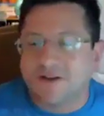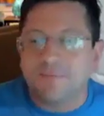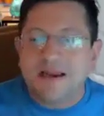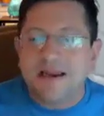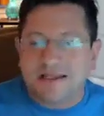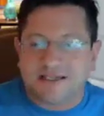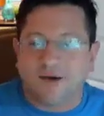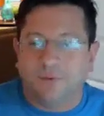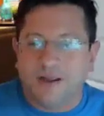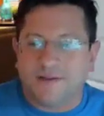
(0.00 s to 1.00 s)
competing
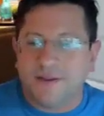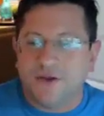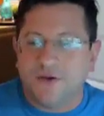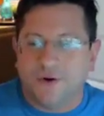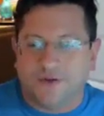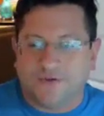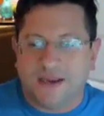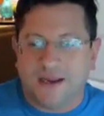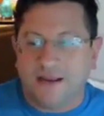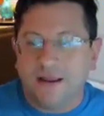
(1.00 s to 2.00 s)
subways in New York
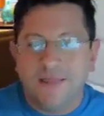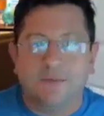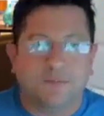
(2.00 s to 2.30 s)
City that were